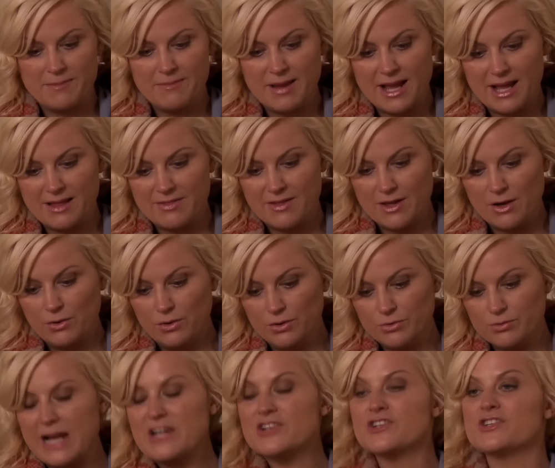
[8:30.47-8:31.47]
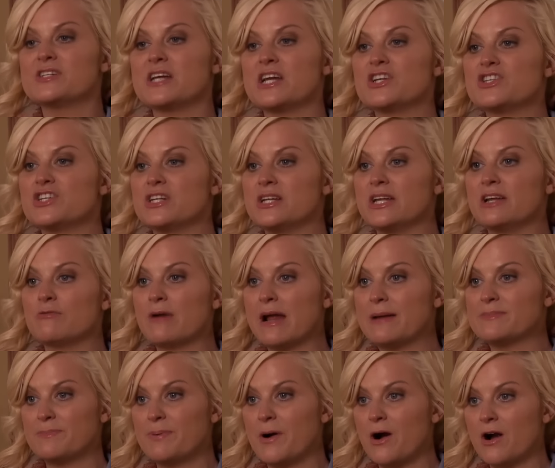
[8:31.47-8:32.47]
and make the old ranger station in
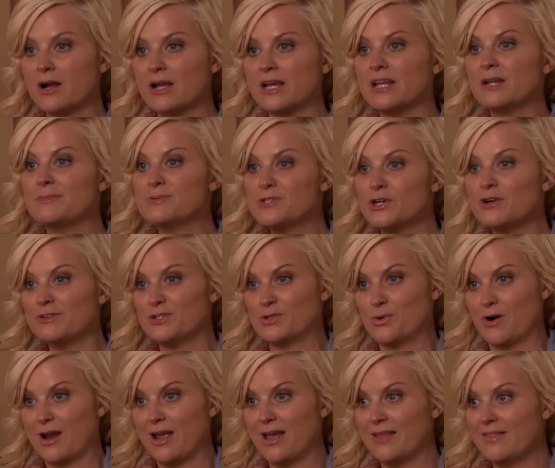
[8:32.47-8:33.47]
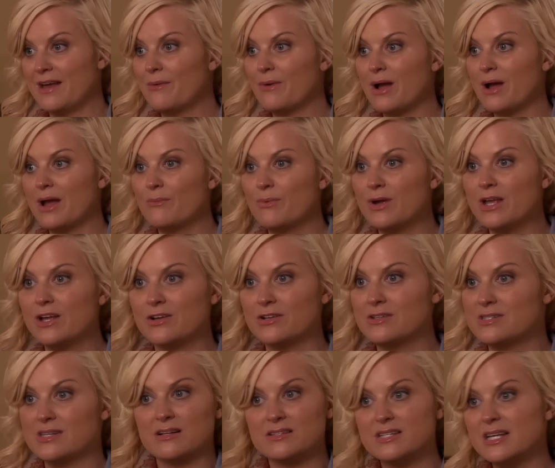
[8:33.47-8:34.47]
Ramsett Park an observatory. That way we
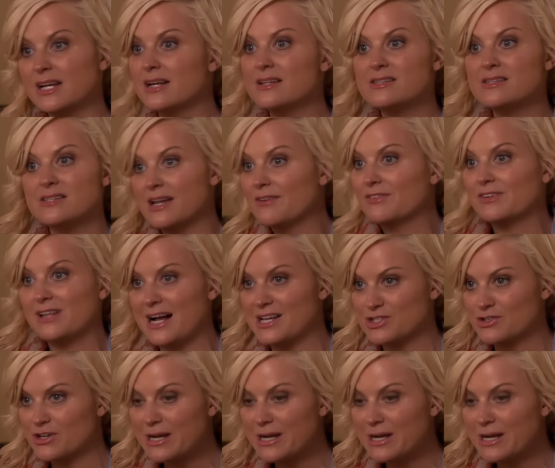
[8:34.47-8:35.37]
could sell tickets and have class